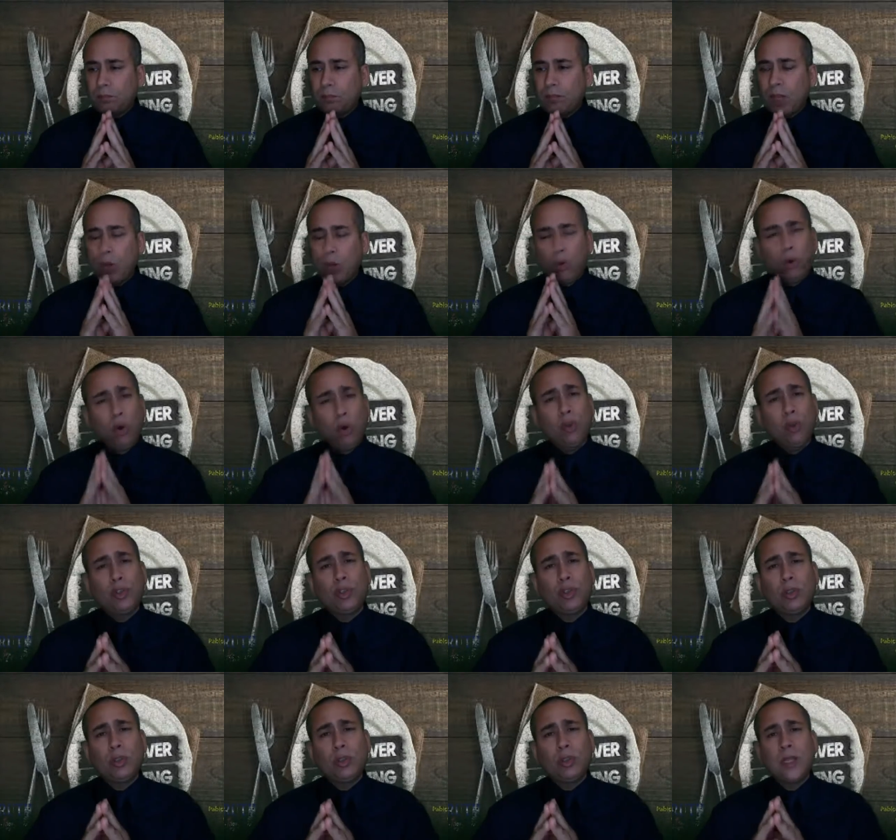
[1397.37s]

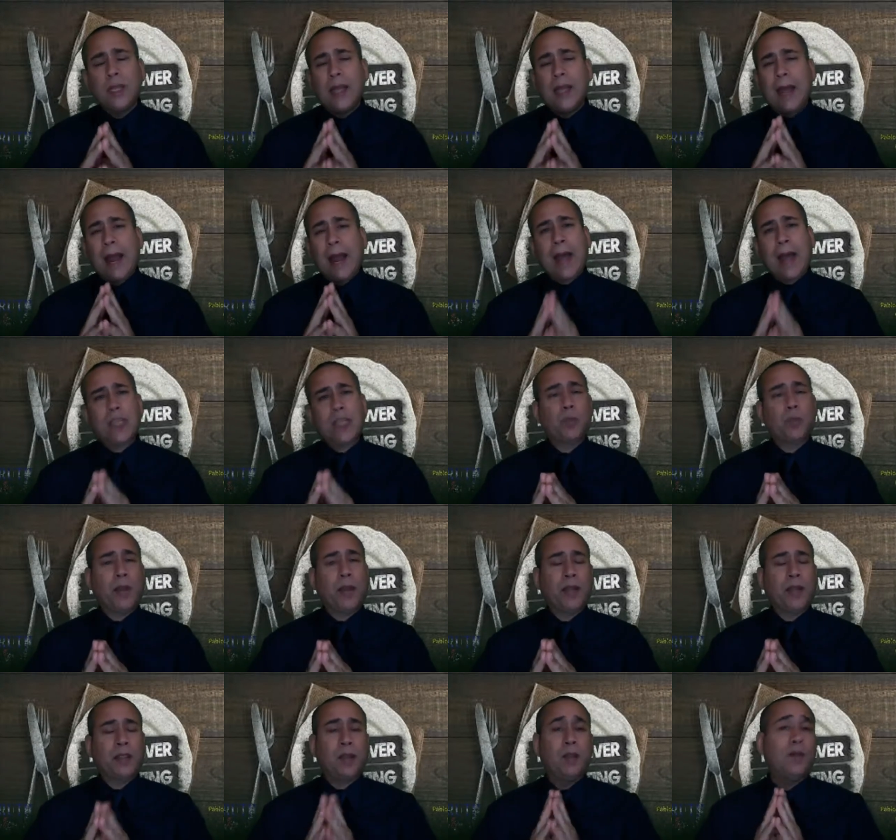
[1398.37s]
crucial
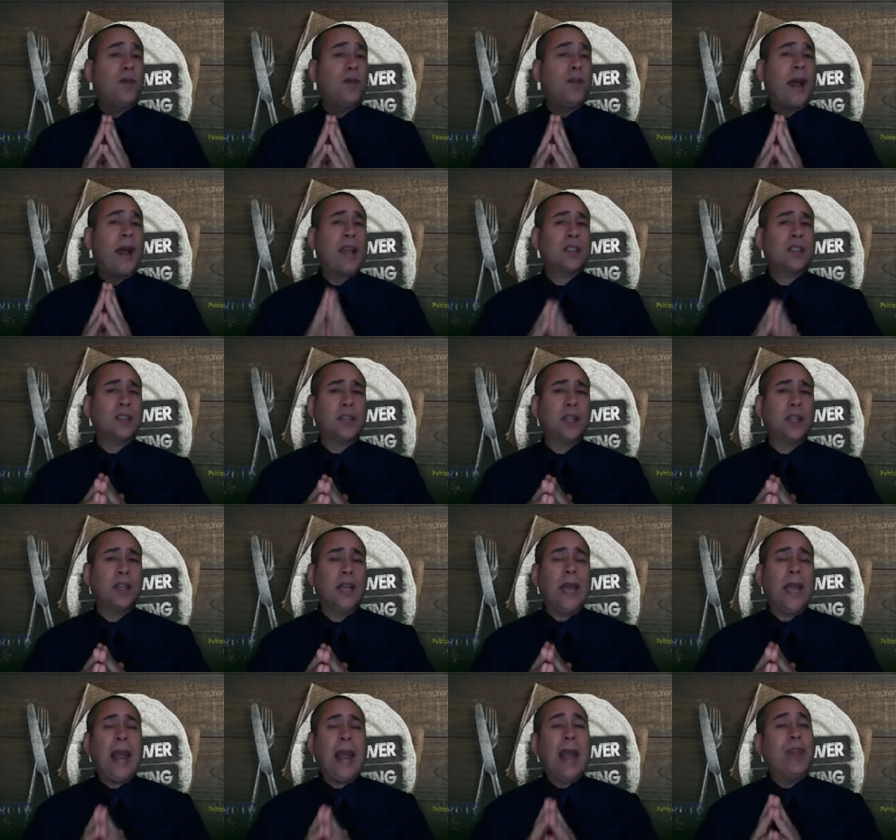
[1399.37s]
aspect of fasting
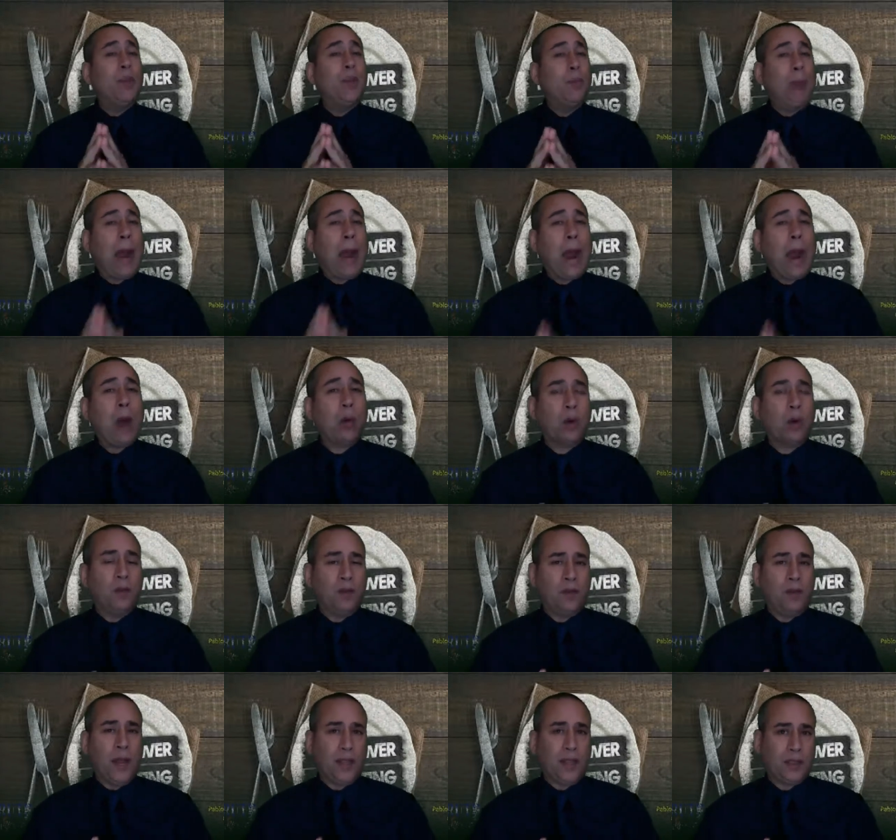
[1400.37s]
and the power of
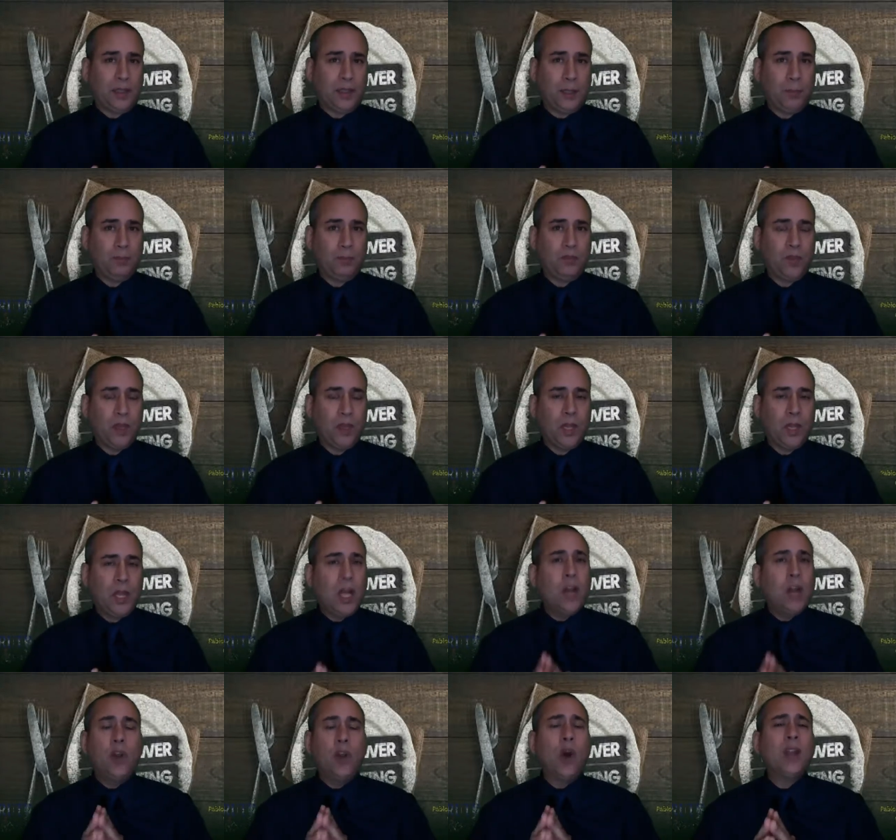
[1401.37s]
fasting.
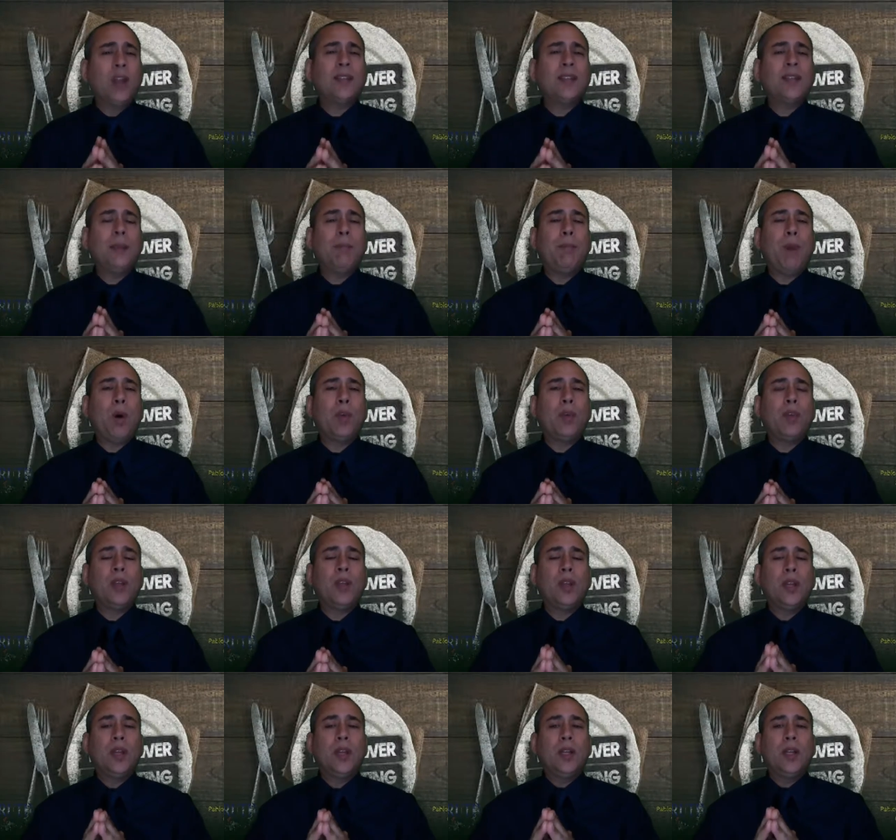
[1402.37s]
Notice that both
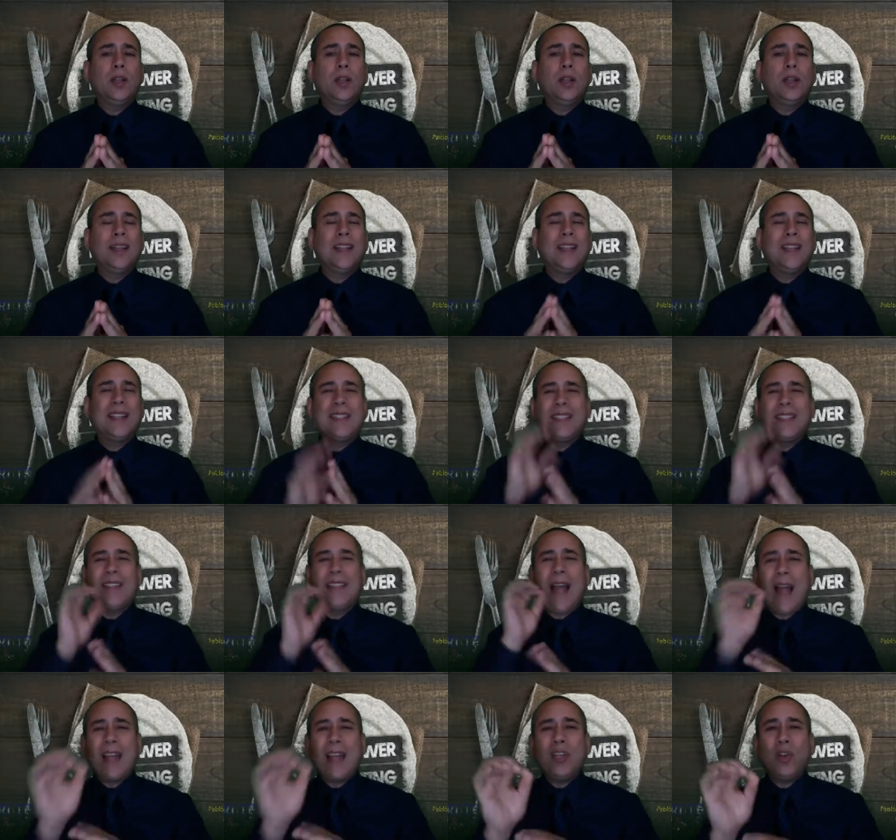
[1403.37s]

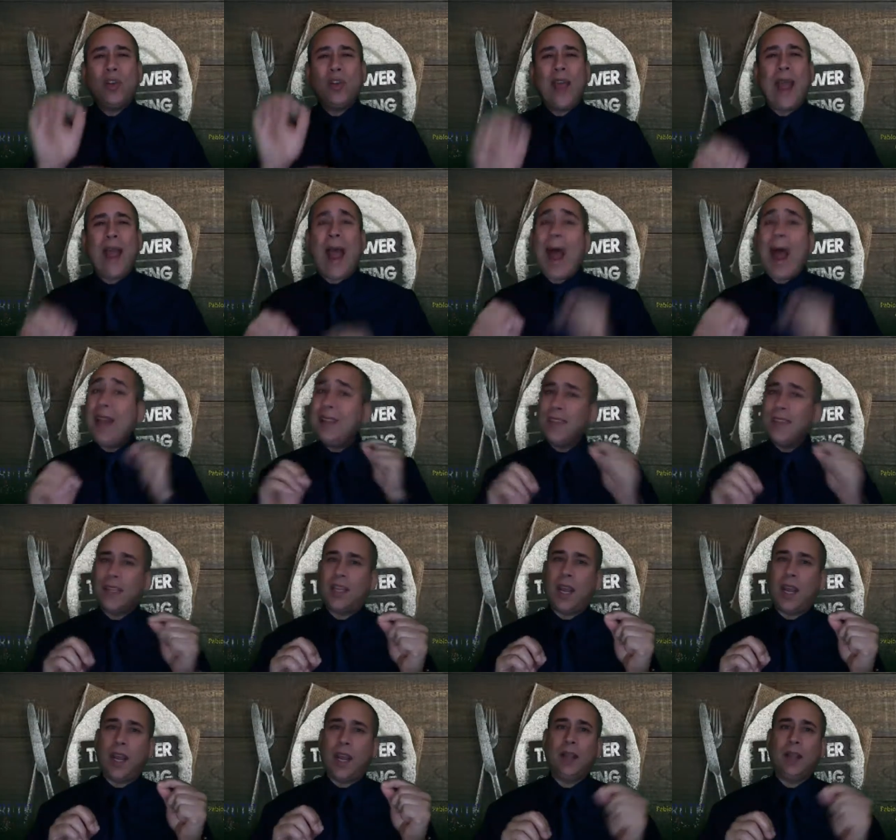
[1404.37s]
Daniel and the
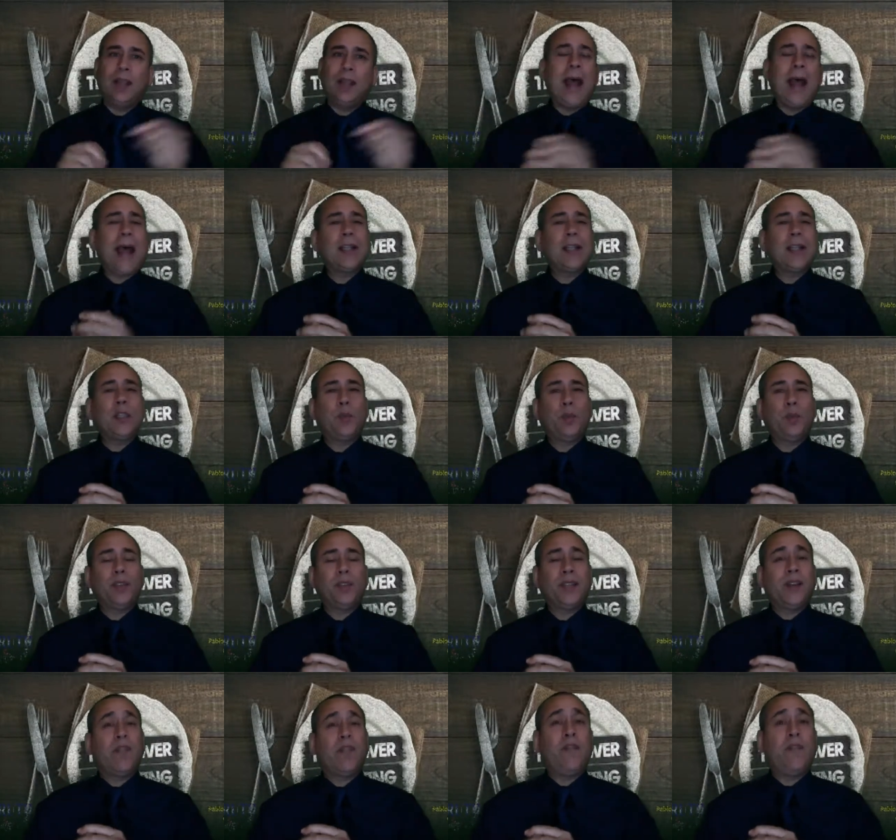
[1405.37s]
king had to
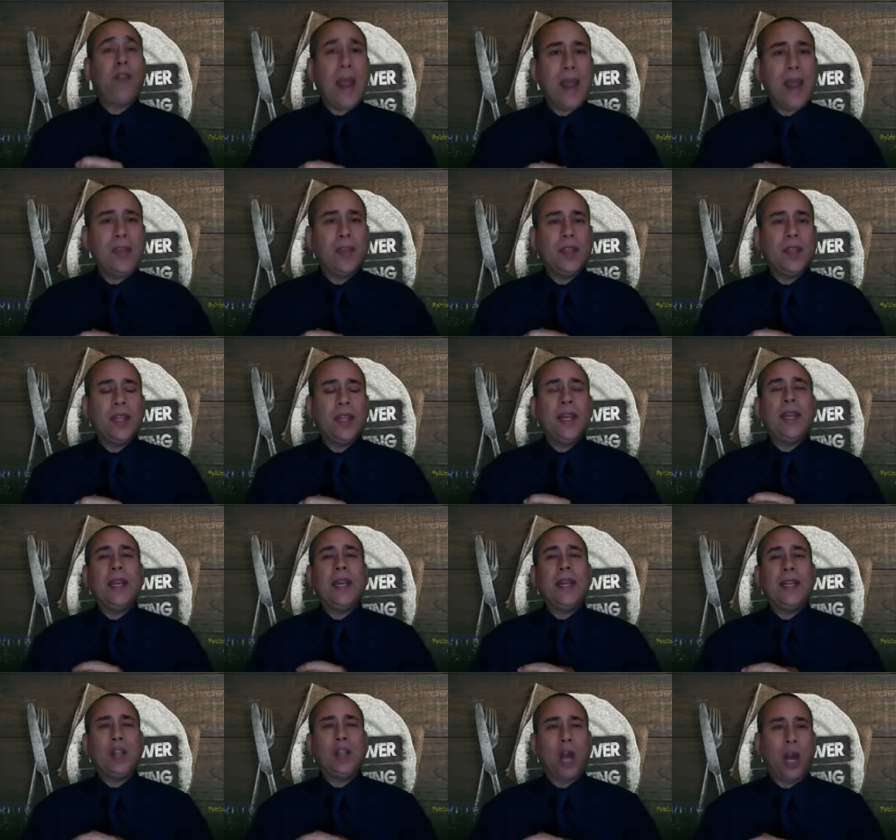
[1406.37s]
put their faith
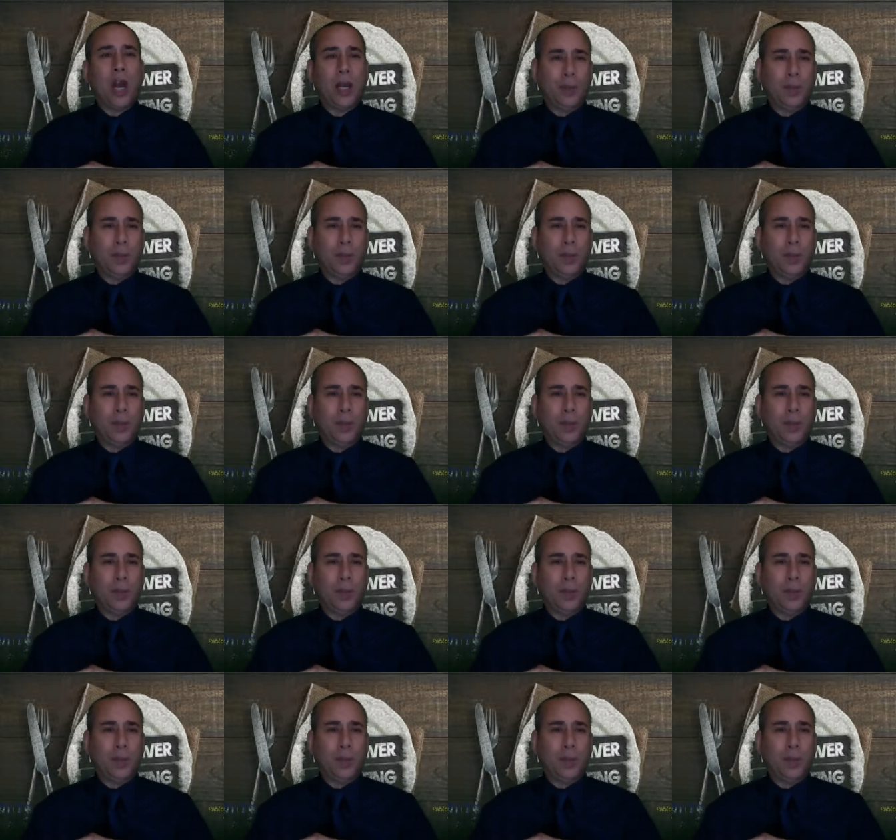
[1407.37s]
in God.